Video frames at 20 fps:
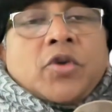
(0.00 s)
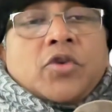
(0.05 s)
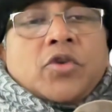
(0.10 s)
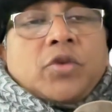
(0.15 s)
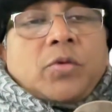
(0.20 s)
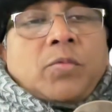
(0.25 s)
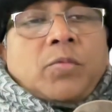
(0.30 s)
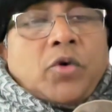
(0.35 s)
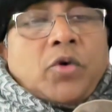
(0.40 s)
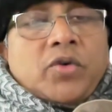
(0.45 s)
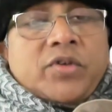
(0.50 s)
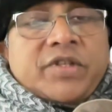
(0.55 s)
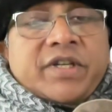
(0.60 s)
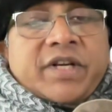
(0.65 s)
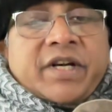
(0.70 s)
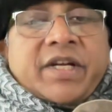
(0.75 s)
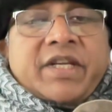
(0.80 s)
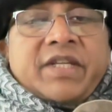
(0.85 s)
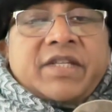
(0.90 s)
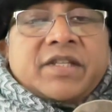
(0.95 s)
So most
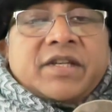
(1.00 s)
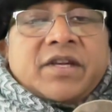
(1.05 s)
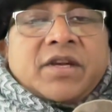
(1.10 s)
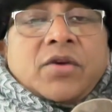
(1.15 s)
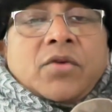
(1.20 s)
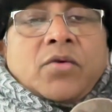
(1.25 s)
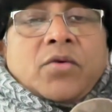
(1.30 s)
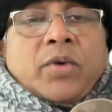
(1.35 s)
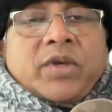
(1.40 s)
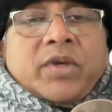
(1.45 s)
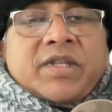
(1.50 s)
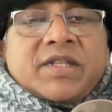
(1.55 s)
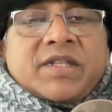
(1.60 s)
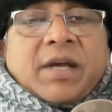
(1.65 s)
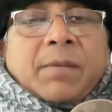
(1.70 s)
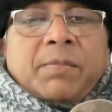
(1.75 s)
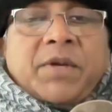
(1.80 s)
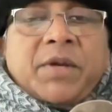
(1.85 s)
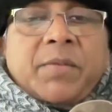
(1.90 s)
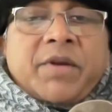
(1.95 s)
studies with
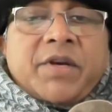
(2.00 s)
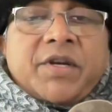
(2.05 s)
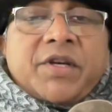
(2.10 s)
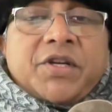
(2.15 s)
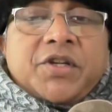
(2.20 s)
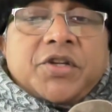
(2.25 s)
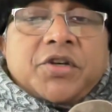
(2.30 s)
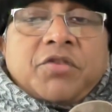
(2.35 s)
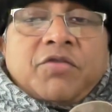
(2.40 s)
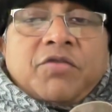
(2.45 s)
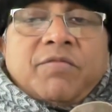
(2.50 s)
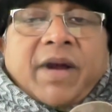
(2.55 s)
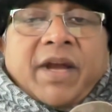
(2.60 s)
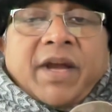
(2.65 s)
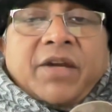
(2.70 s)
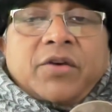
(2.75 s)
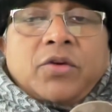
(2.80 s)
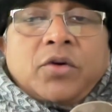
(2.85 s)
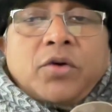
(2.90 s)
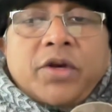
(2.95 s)
supplementation of
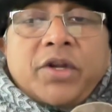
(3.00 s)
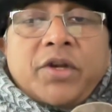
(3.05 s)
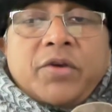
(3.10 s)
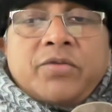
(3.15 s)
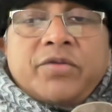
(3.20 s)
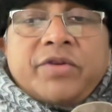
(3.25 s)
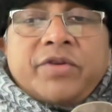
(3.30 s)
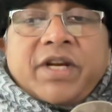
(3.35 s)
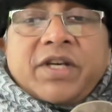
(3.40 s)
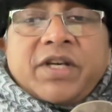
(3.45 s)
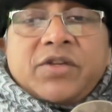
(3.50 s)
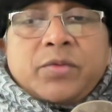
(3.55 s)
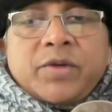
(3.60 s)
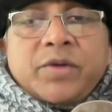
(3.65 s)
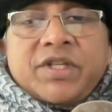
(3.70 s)
micronutrients,